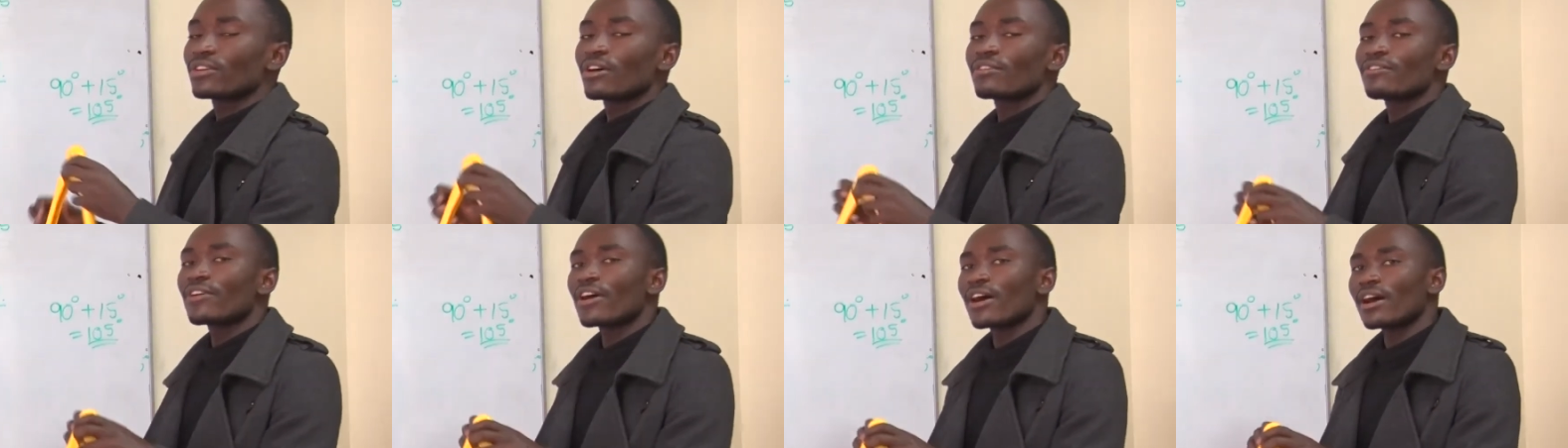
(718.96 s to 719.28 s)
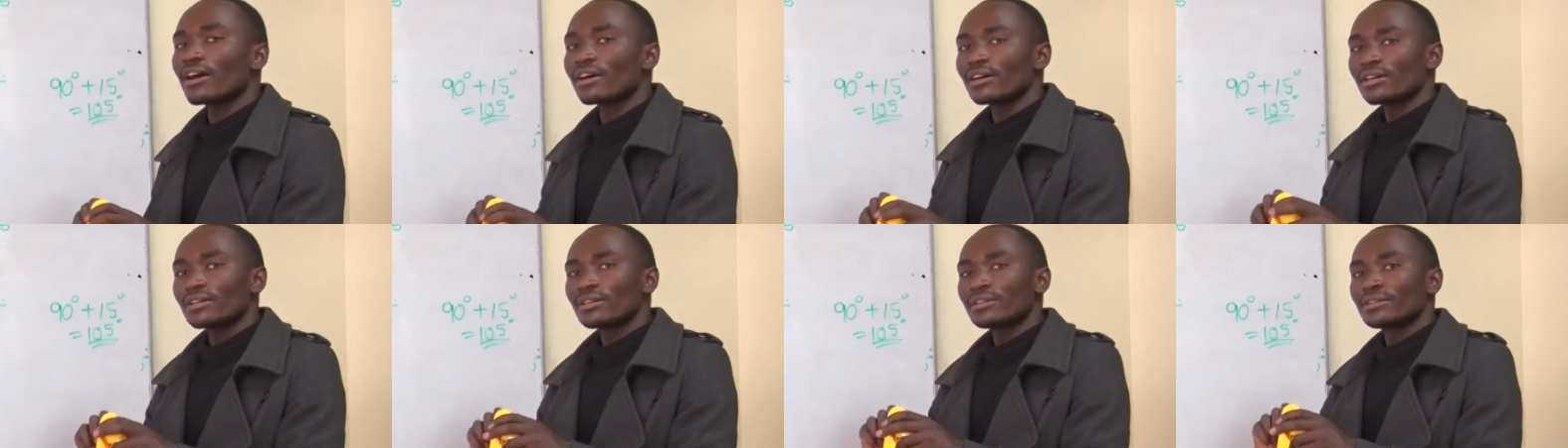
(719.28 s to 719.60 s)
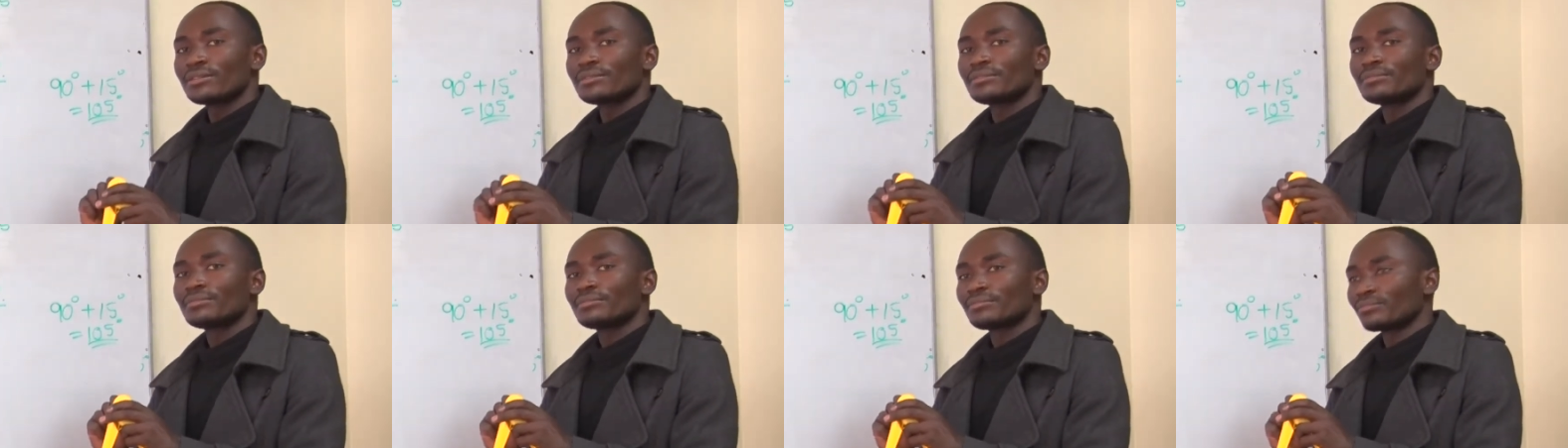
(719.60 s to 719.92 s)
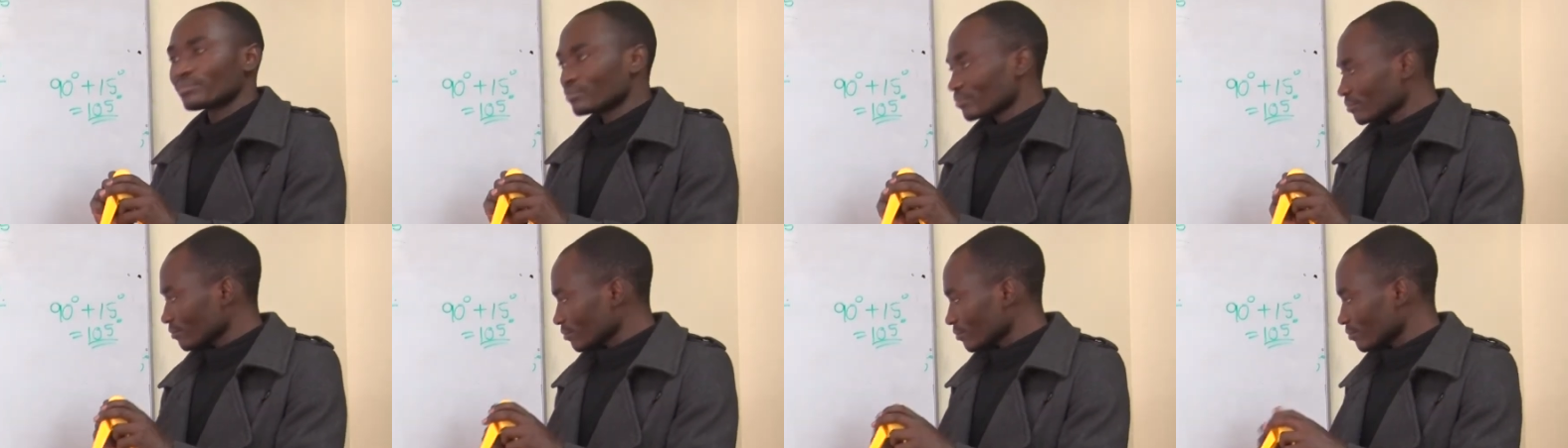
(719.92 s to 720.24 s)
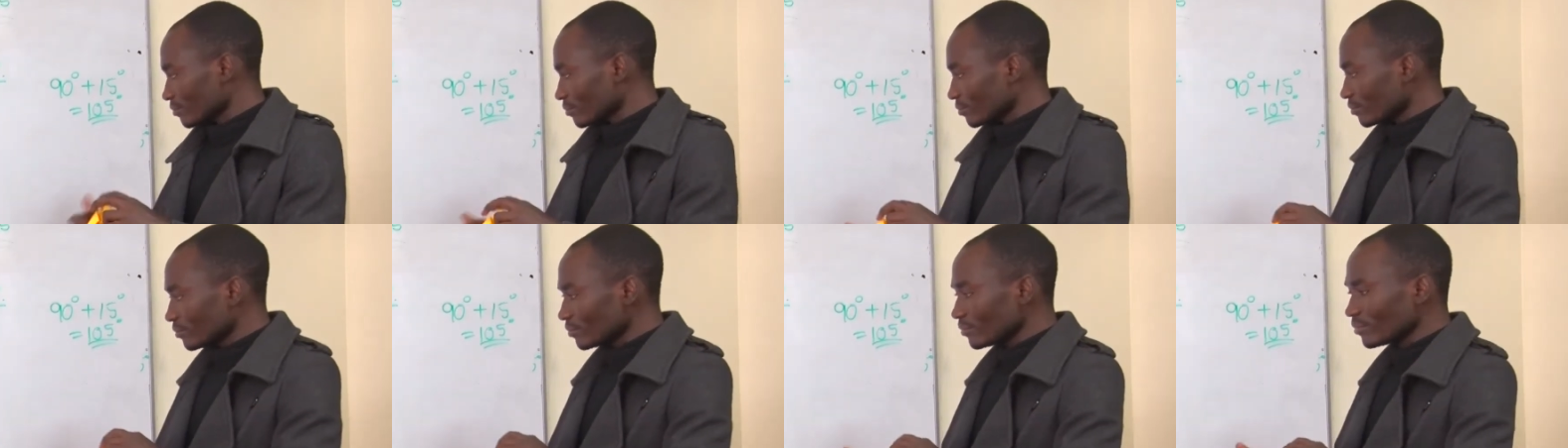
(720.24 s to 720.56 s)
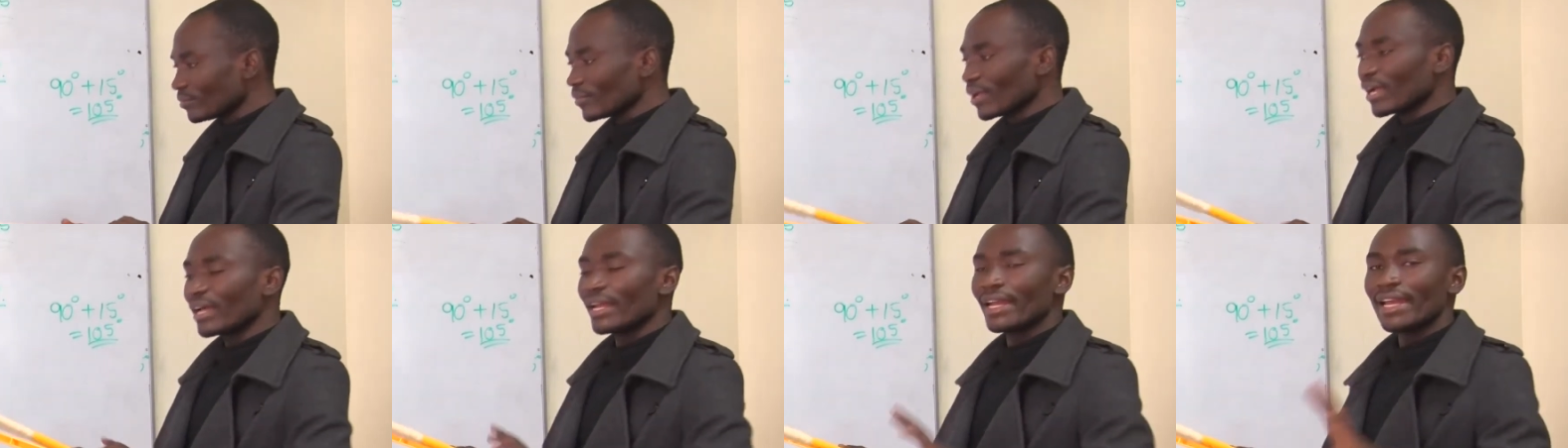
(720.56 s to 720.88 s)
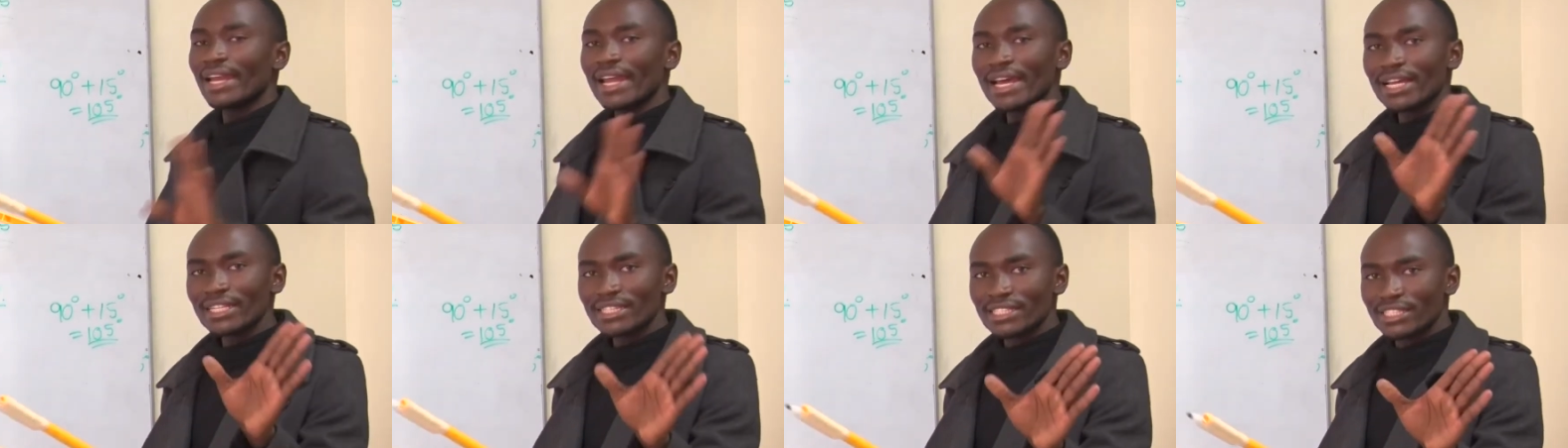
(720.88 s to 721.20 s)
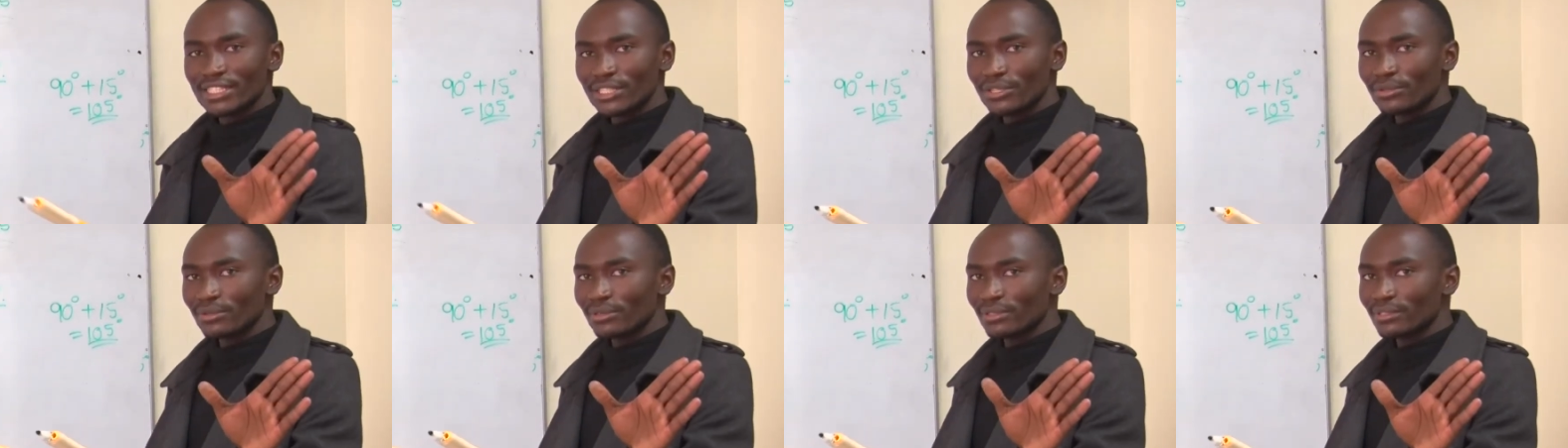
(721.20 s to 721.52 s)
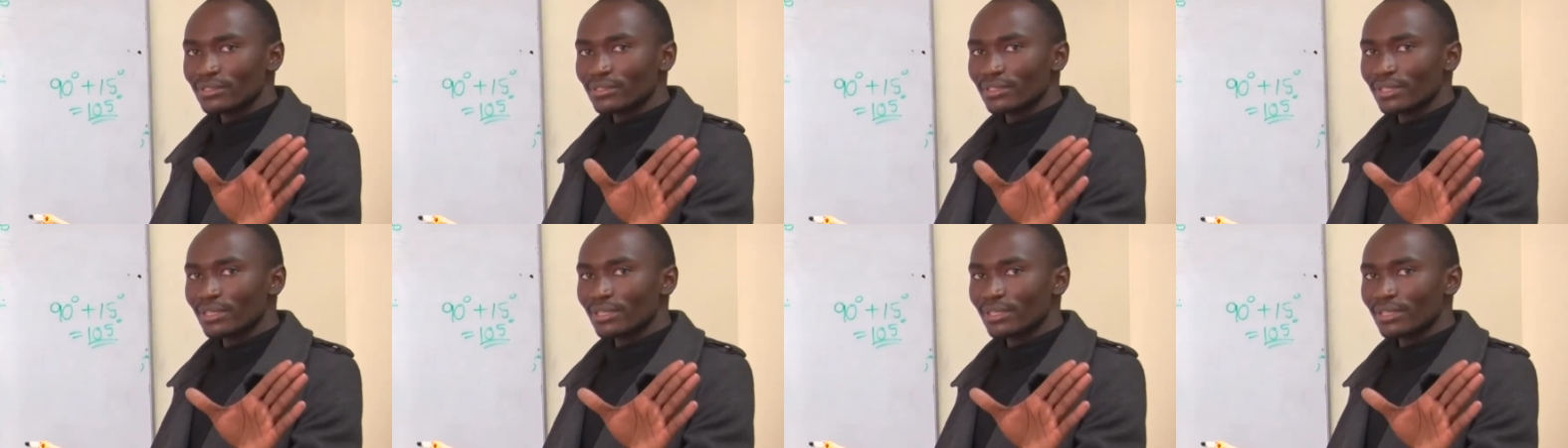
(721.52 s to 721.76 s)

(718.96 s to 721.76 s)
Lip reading: of all, let's use